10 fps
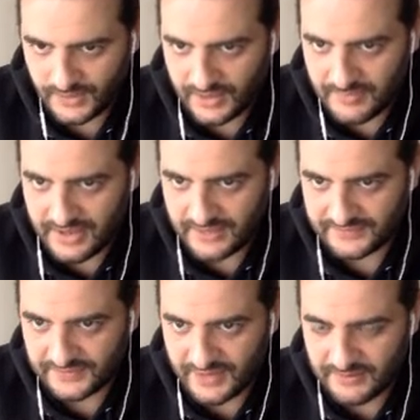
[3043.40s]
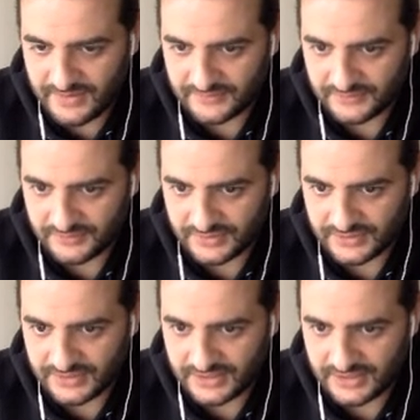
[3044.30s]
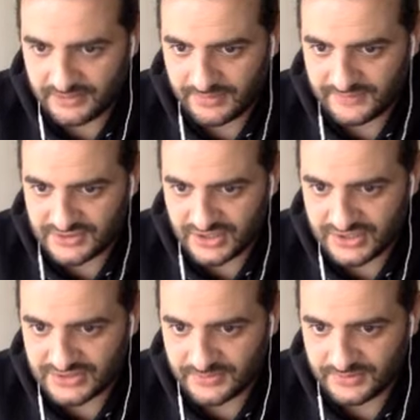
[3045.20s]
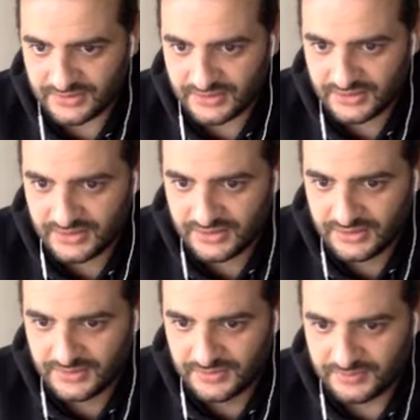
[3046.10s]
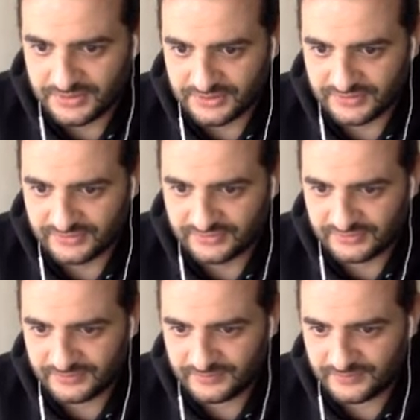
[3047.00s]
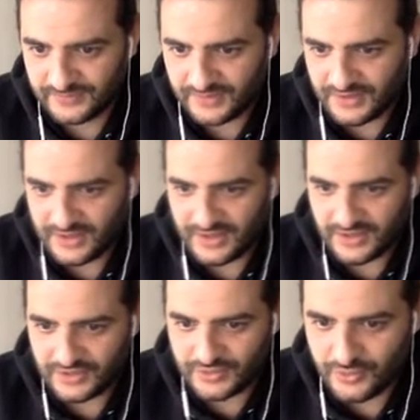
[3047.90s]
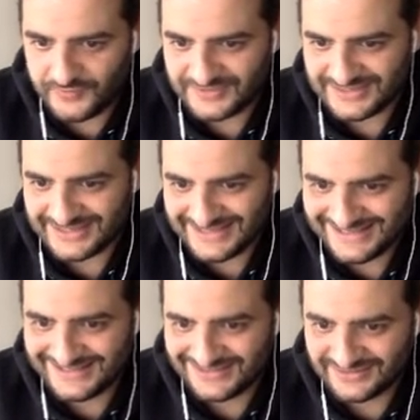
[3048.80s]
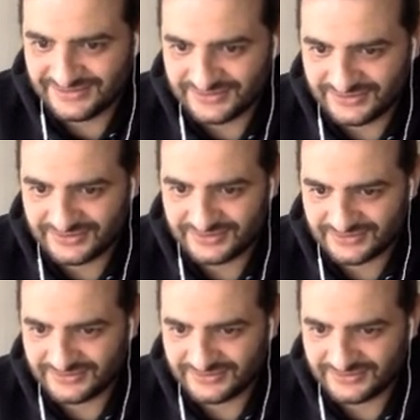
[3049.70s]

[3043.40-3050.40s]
I may have to look into that. I may have to change something because Koofus is